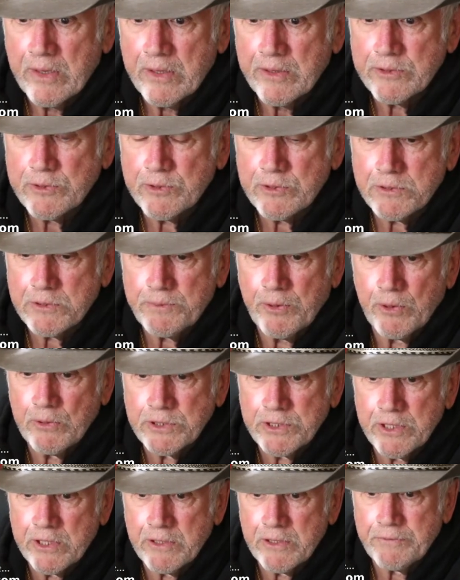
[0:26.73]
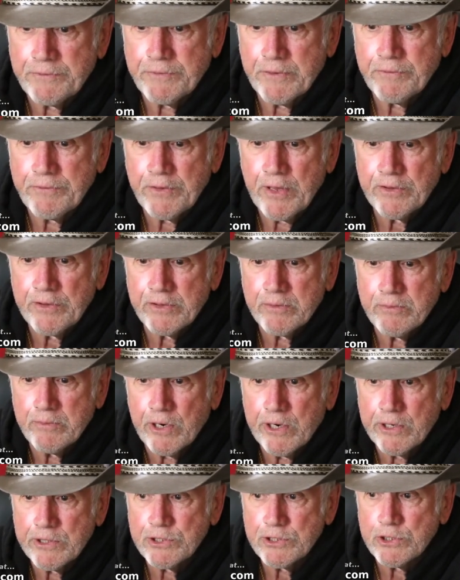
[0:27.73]
This was posted on the 15th of
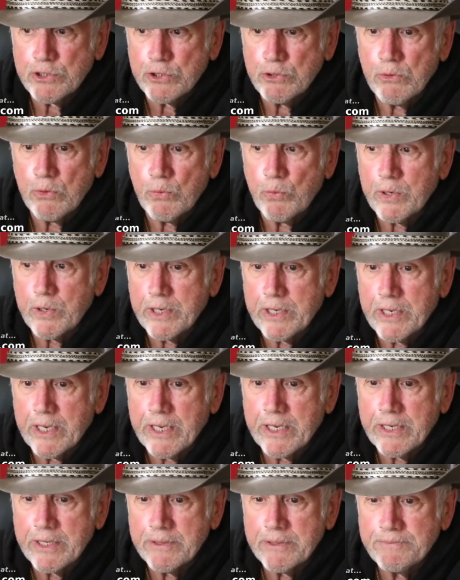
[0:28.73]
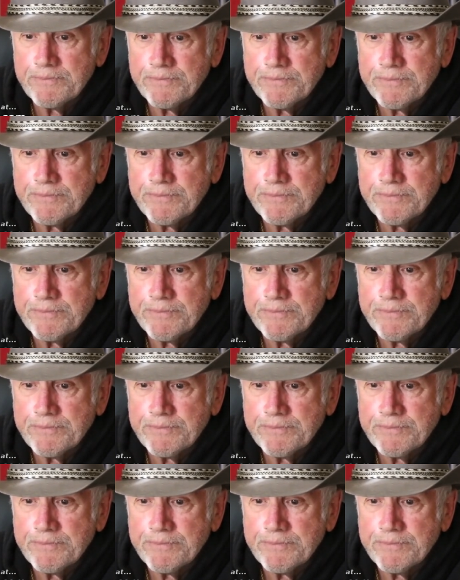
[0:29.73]
March, 2019.